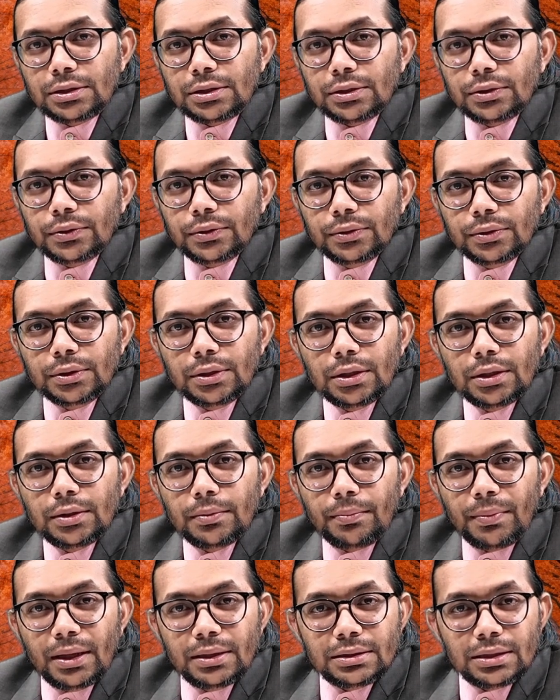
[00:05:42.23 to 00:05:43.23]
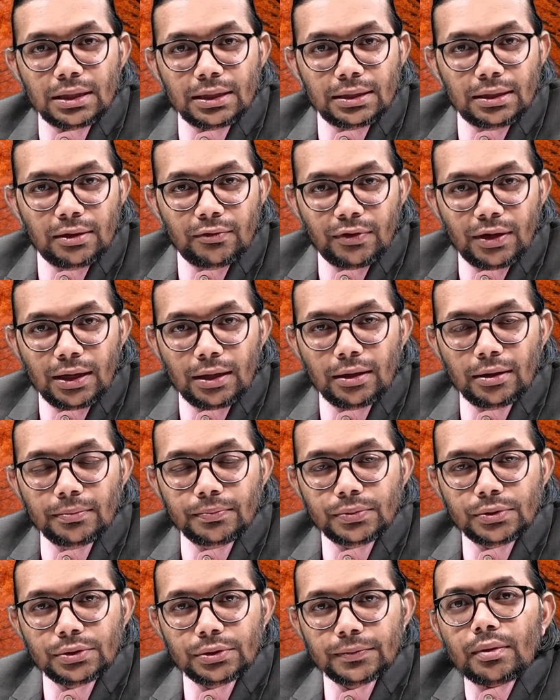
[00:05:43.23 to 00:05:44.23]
to mentally develop.